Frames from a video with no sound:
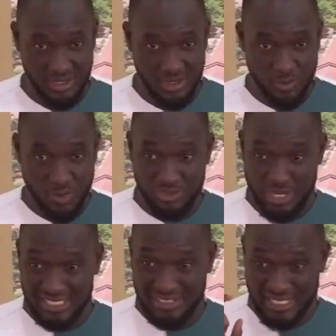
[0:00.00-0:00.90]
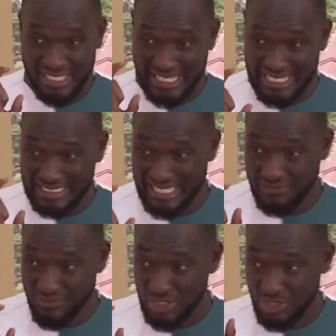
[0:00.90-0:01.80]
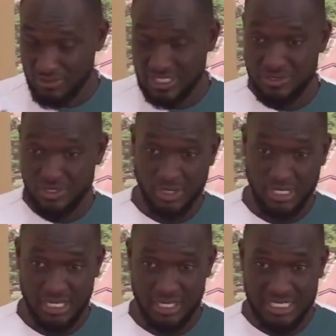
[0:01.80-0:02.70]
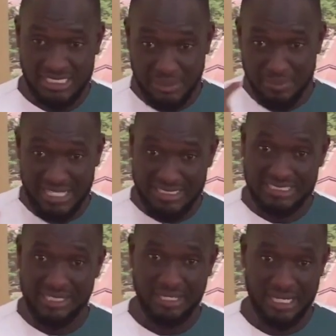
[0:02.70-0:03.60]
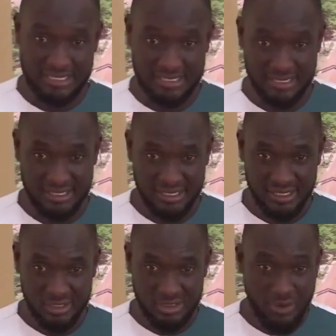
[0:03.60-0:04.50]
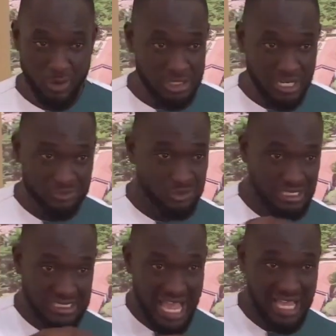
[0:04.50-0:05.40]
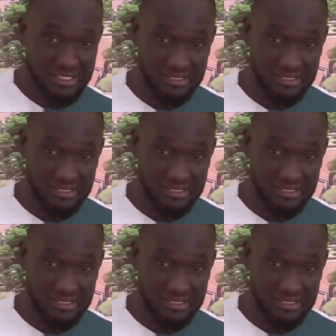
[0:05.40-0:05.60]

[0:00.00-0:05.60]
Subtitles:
We are trying to create an instant version of Siri Soya, similar to Cerelac, so that what we have to do is just add.